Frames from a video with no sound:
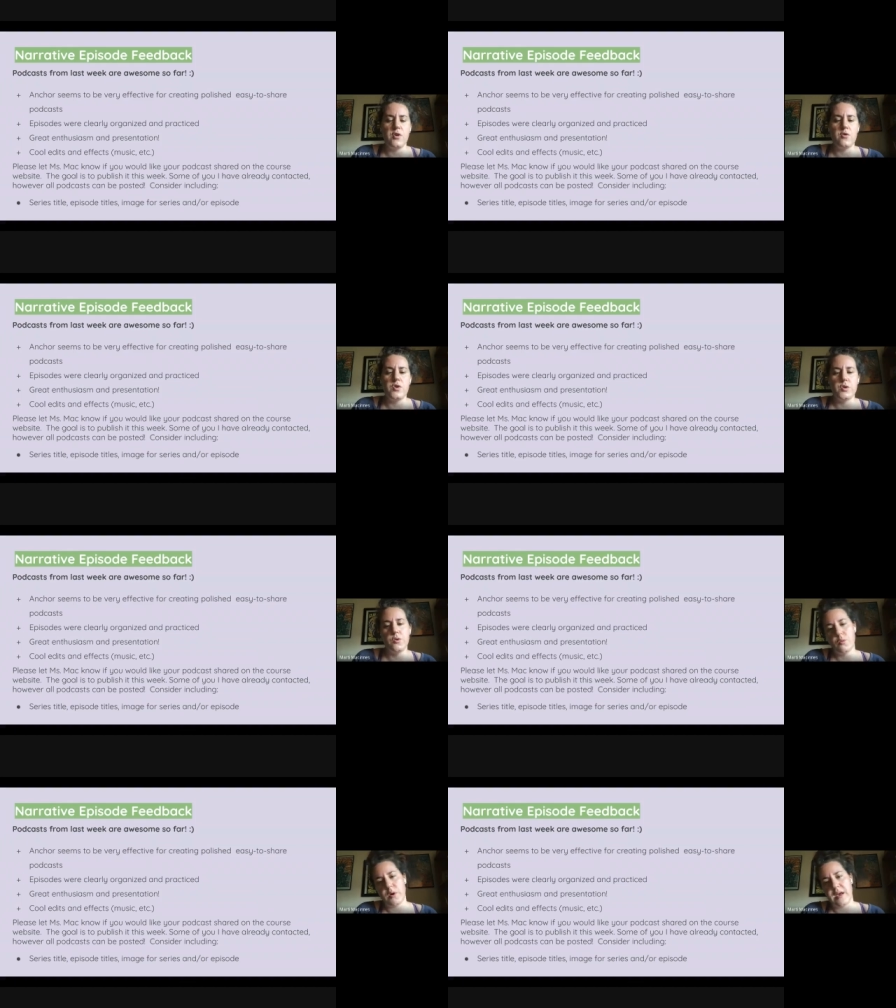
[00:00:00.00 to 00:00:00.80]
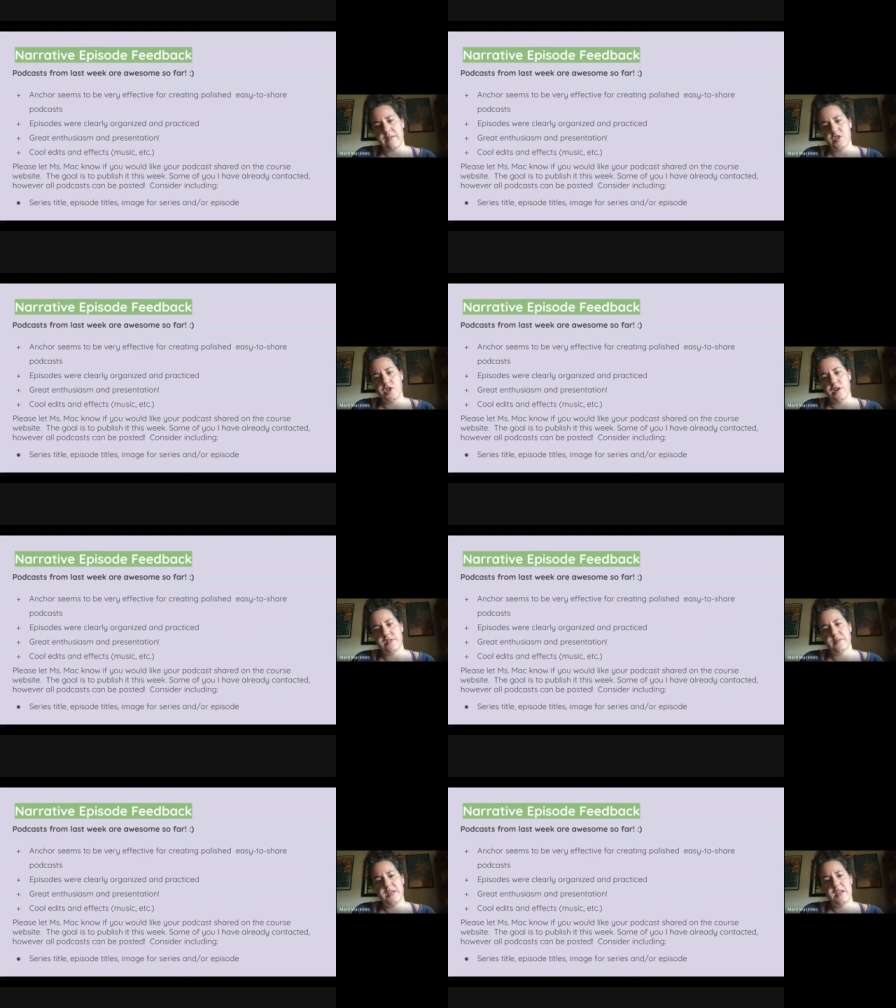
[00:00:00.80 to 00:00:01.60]
you do want to have it shared,
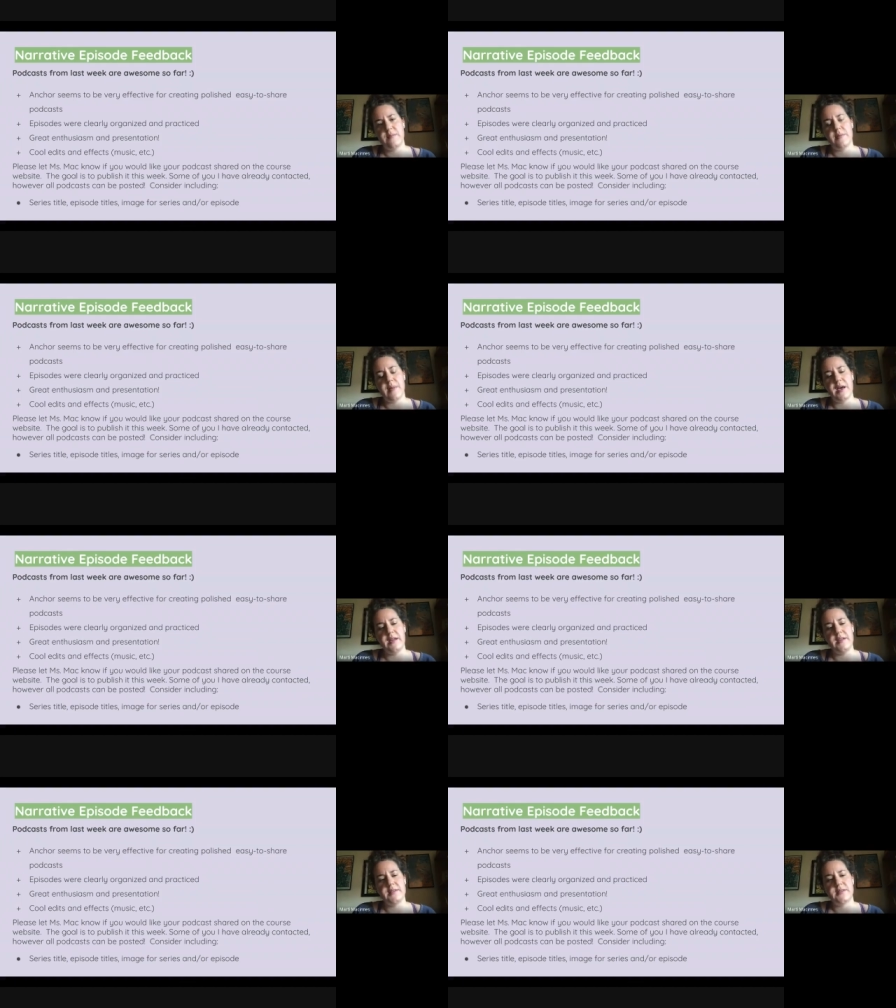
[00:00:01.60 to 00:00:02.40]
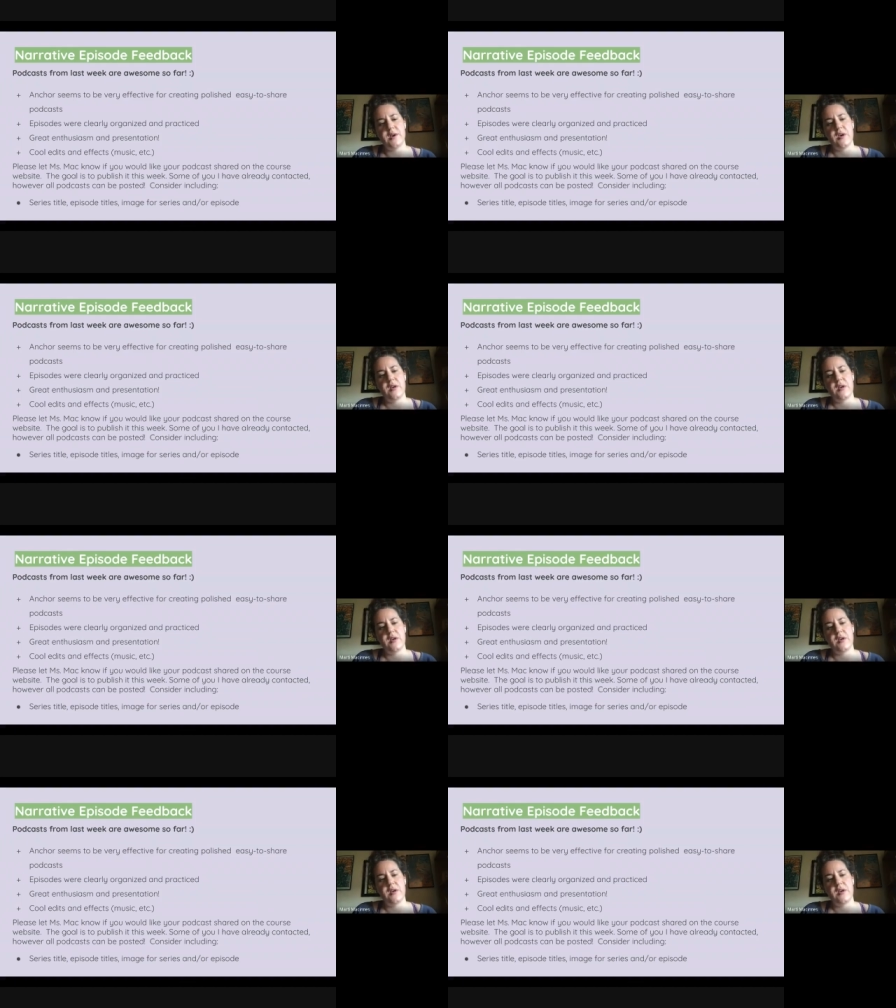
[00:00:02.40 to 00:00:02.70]
something to keep in mind is